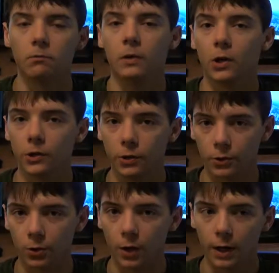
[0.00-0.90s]
Here's your
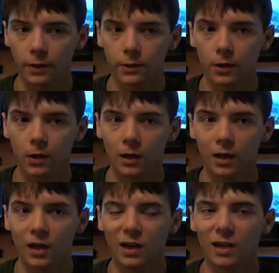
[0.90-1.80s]
short answer.
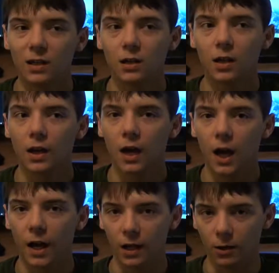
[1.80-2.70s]

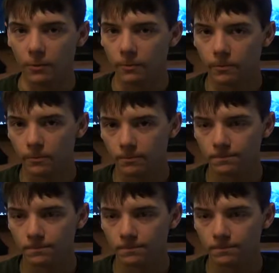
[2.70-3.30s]
Kind of.